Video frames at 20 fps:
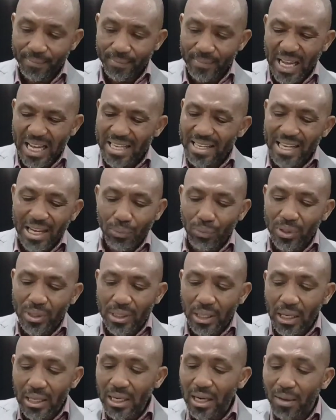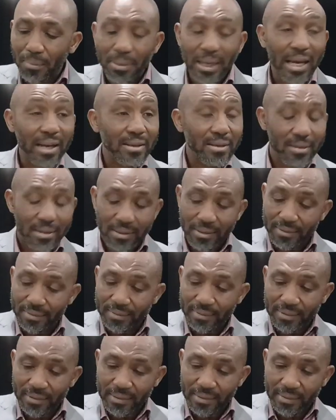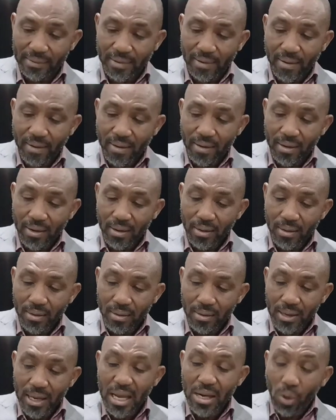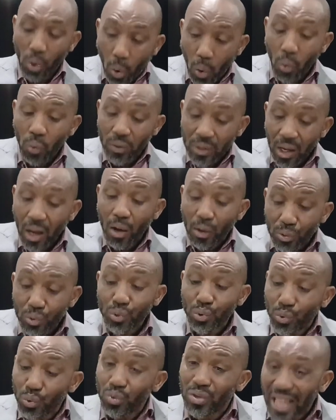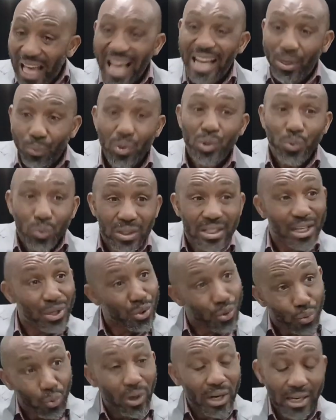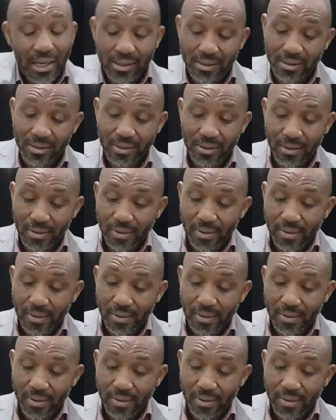And yet we turn our backs and hold on to that which will destroy us.